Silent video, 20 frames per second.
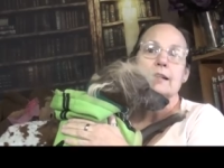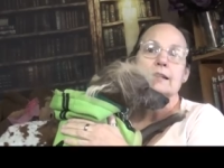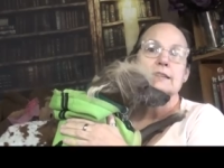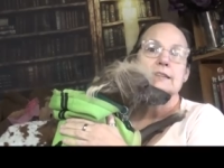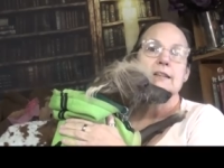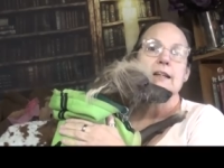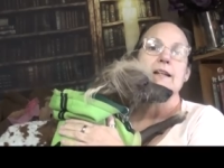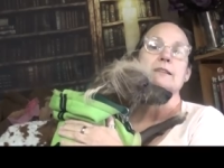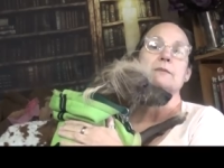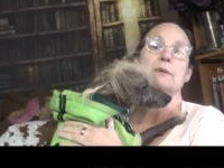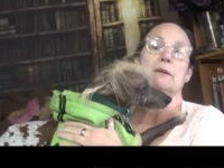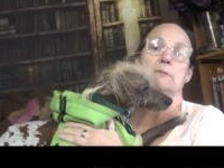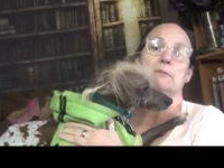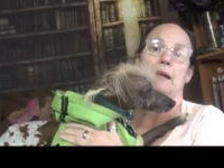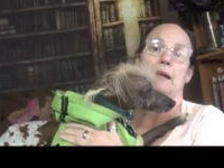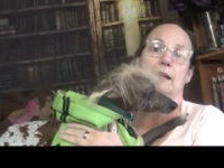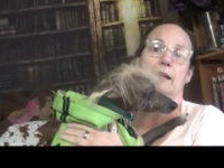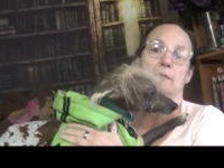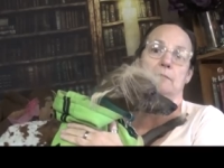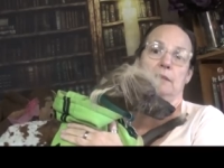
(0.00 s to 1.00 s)
Scud's been
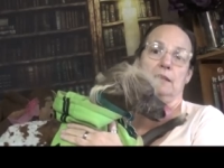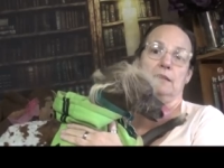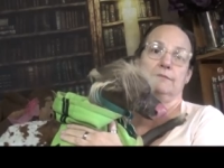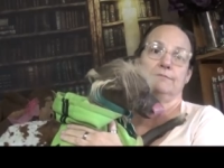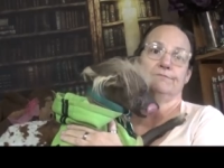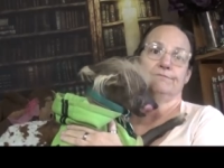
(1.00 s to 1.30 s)
mad at me.